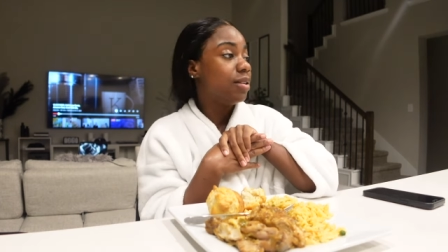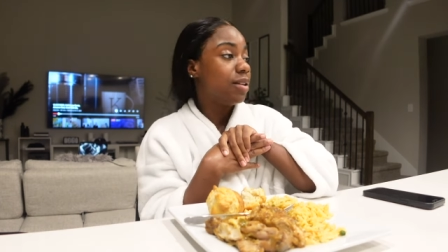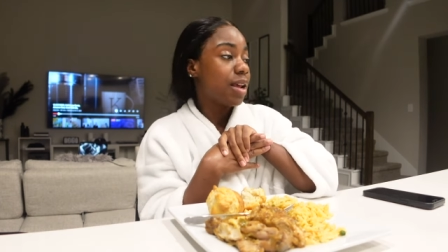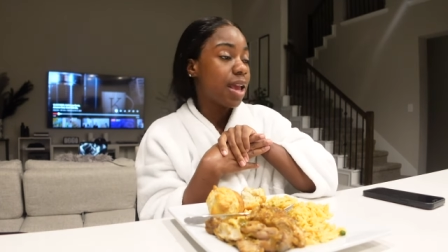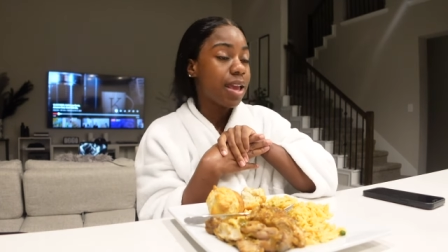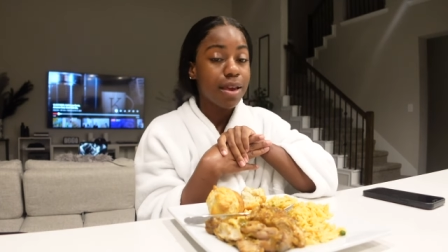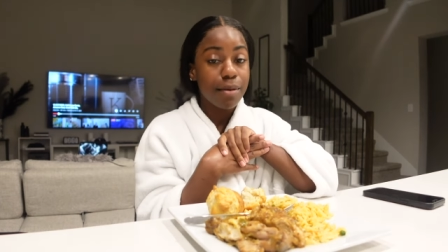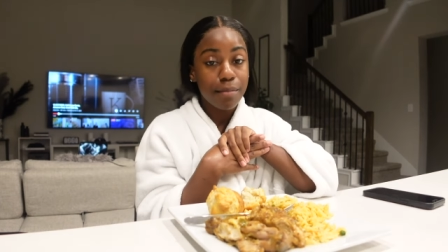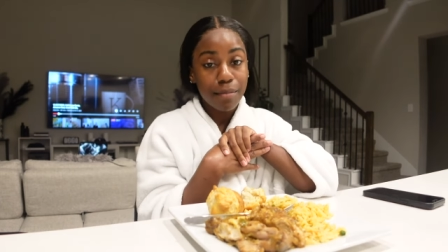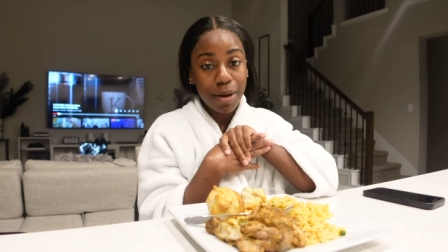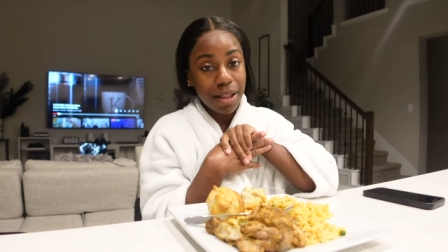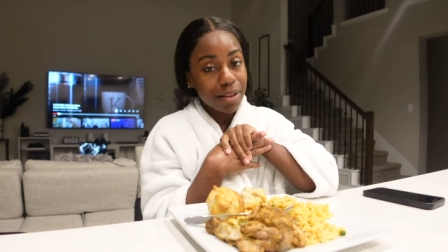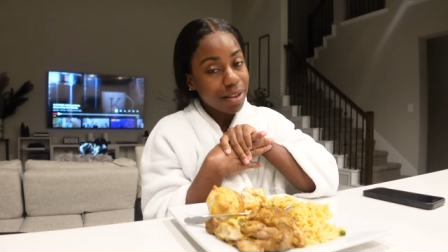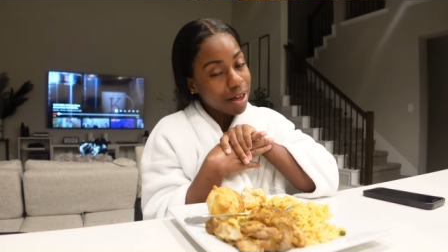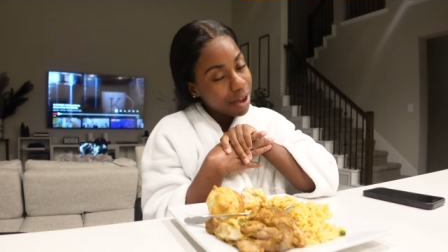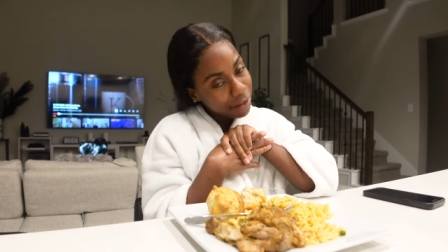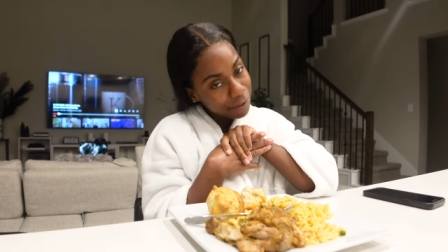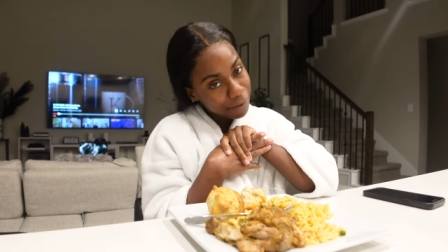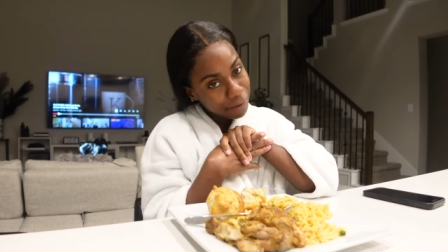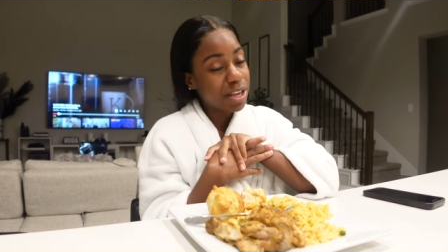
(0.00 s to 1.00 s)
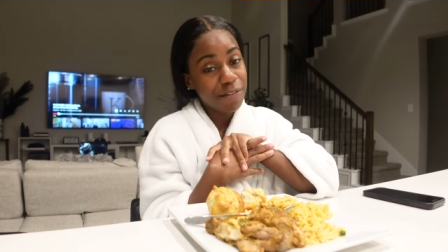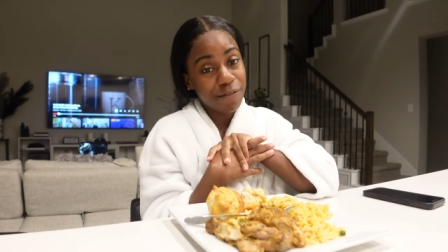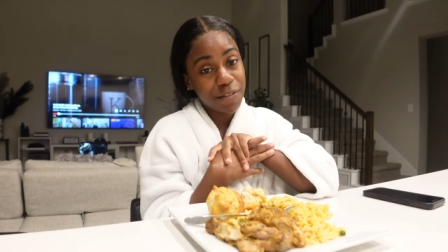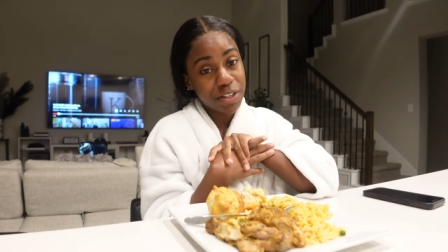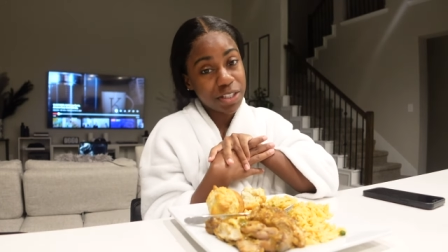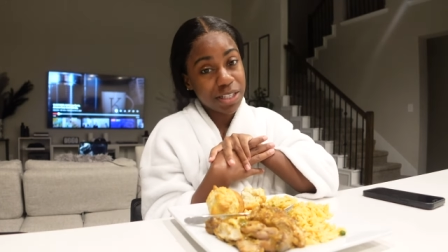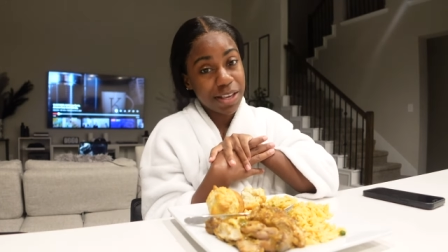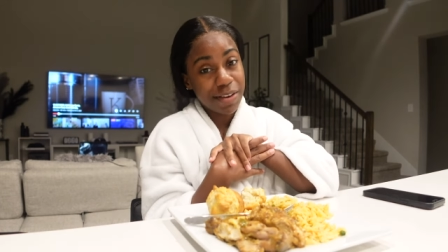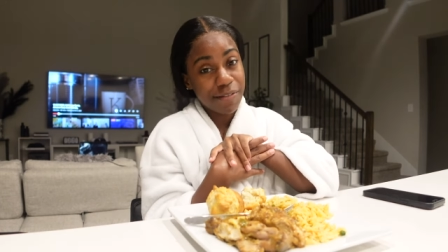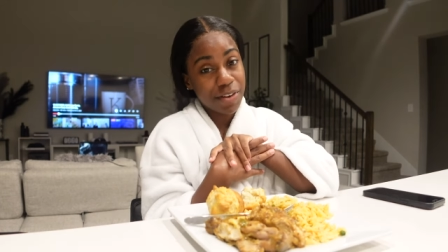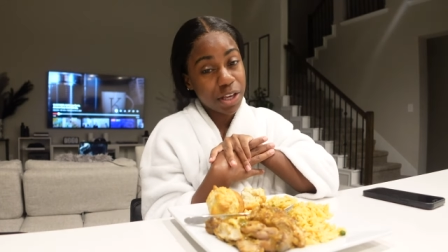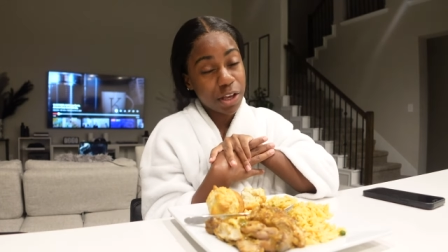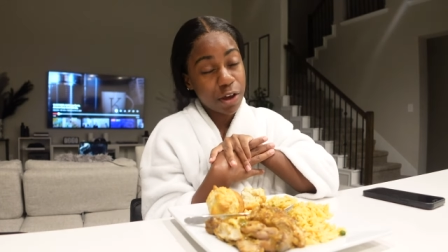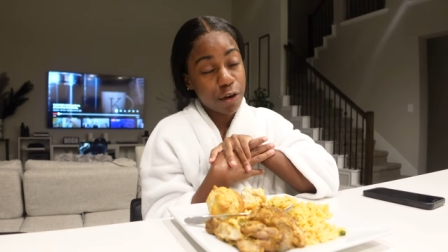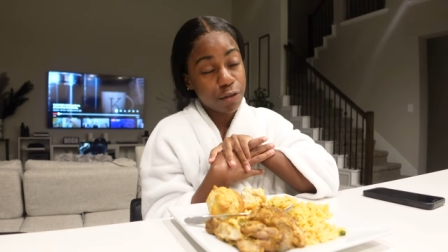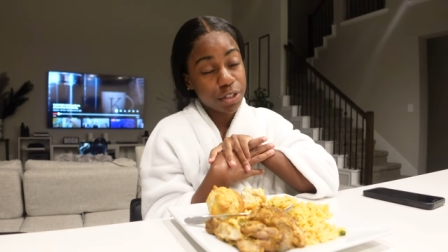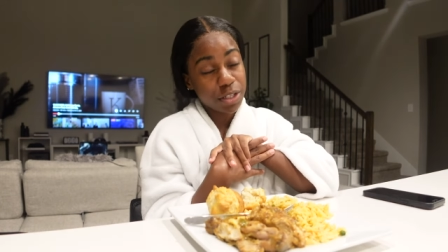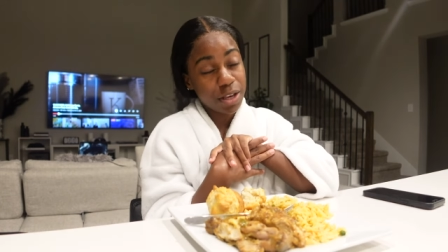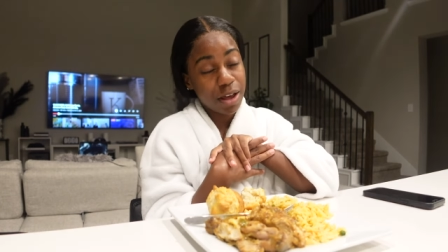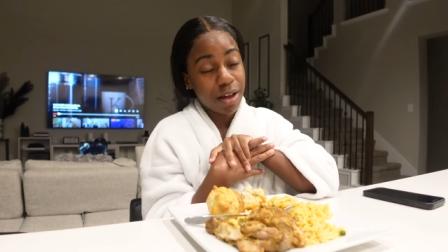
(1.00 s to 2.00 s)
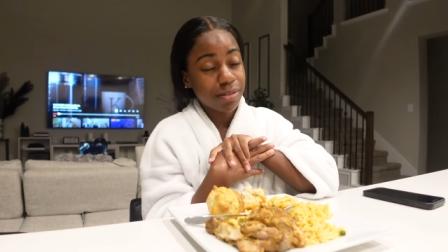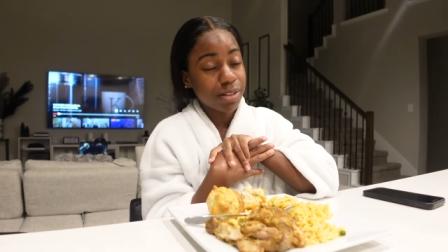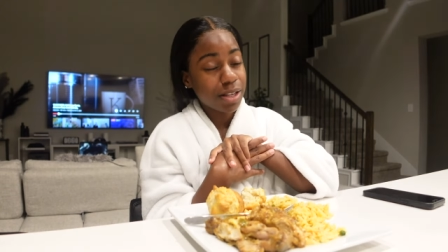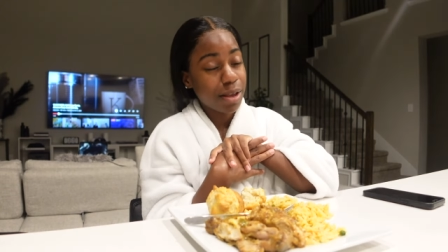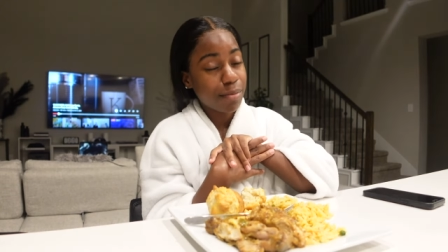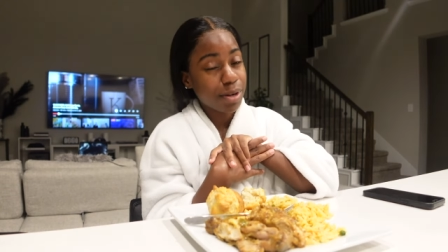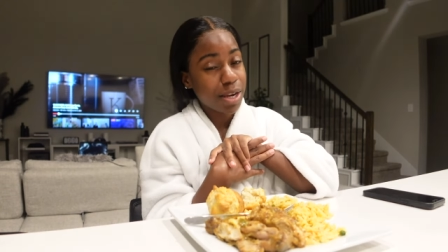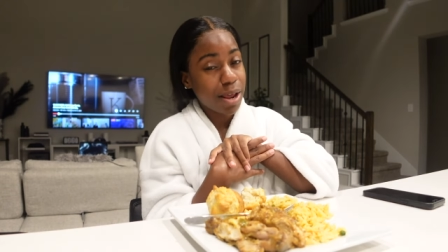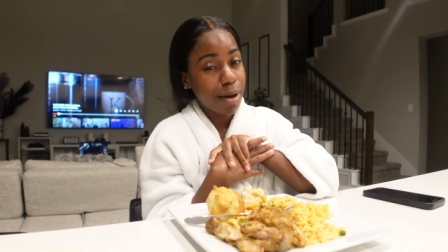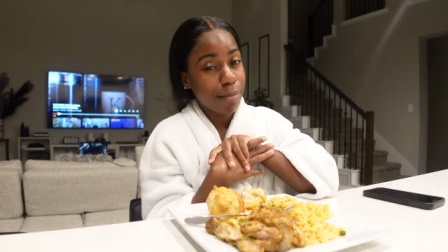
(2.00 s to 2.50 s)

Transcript: day in my life. If it's giving cozy, y'all tell me